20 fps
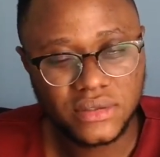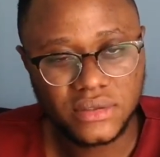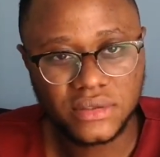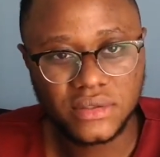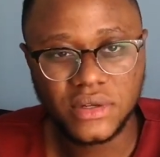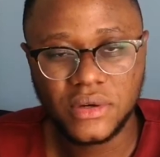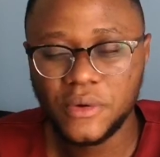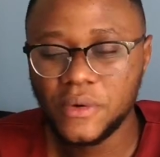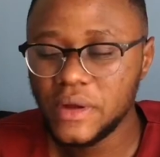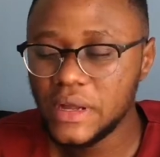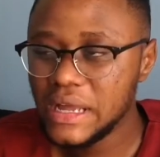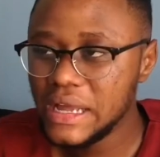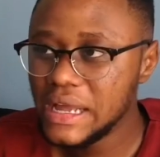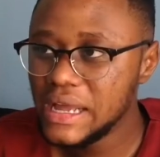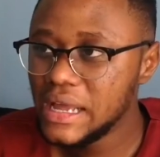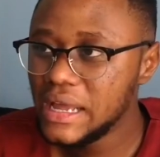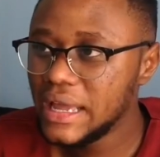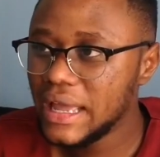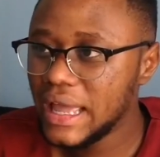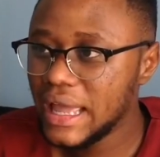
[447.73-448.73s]
you know,
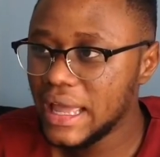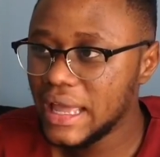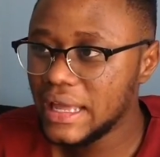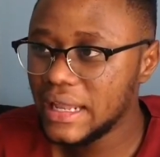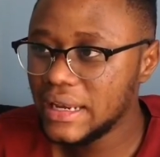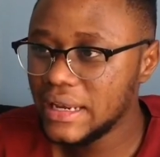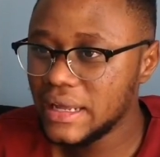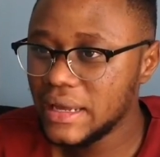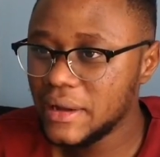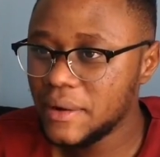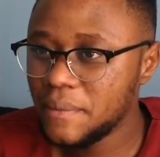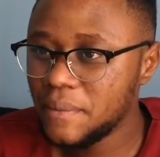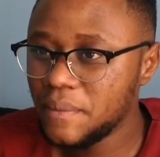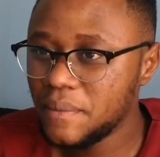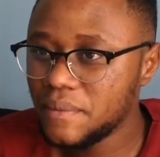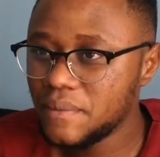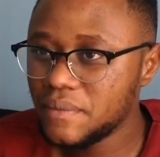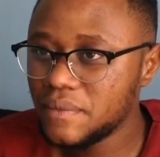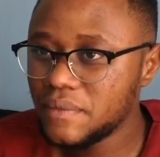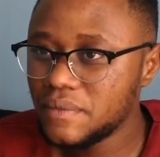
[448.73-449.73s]
and